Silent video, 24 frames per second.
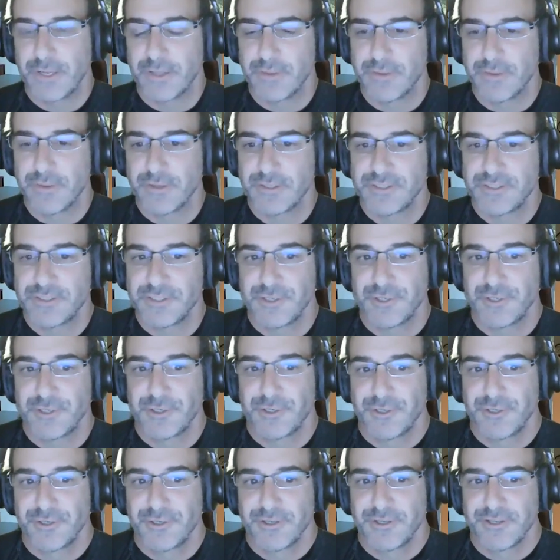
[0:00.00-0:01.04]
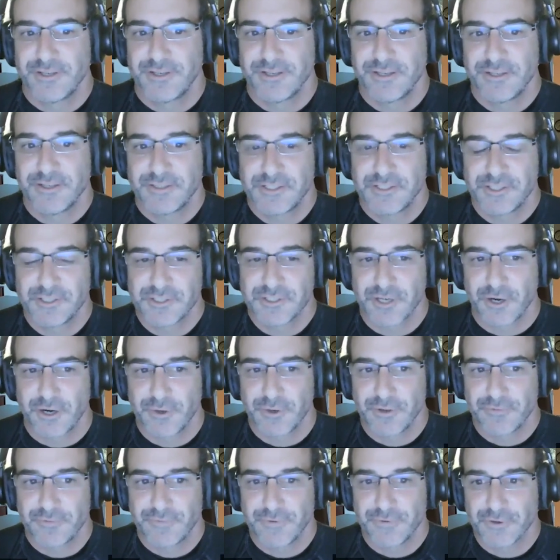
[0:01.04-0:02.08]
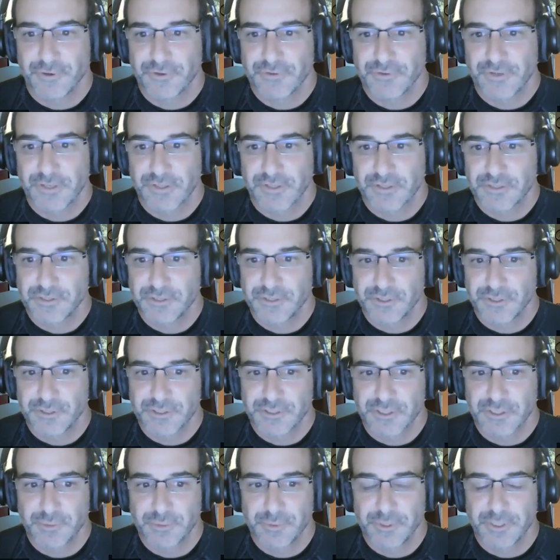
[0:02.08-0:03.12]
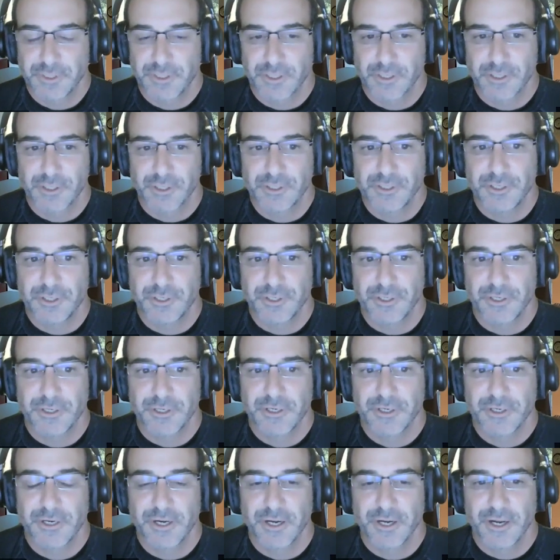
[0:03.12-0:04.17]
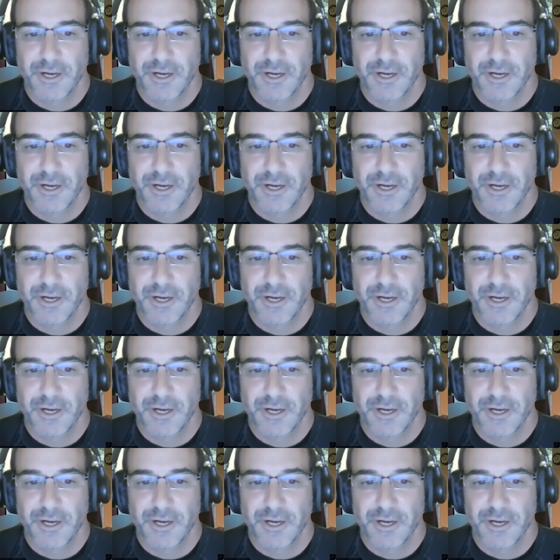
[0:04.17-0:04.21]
thinking this year, it just already feels like this year is going to be a good year.